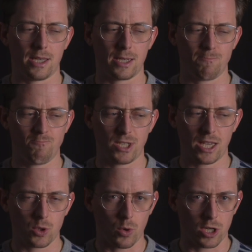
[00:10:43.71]
like, say,
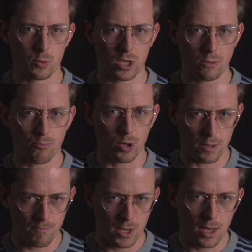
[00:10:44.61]
Squarespace,
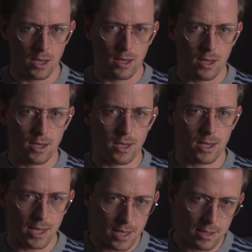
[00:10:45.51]
but
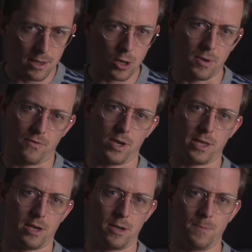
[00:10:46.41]
it is a little bit
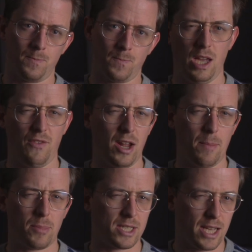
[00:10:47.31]
friendlier. If you're
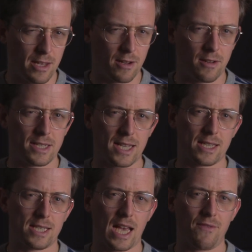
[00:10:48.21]
not particularly tech
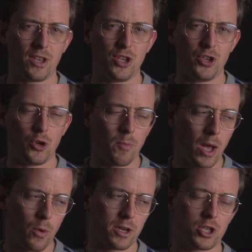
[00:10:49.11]
savvy, you
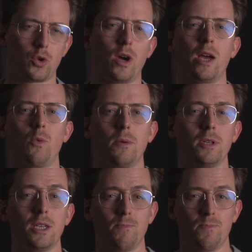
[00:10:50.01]
might want to try
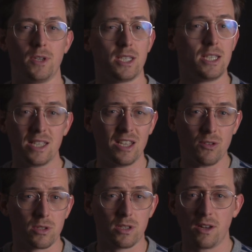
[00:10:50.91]
Weebly. It's easy to
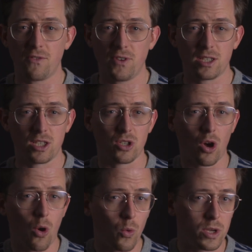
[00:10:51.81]
use. The interface is
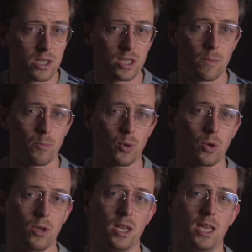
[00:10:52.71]
always
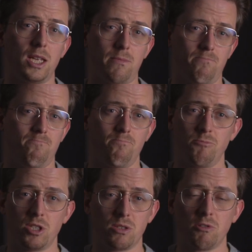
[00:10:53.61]
simple and it's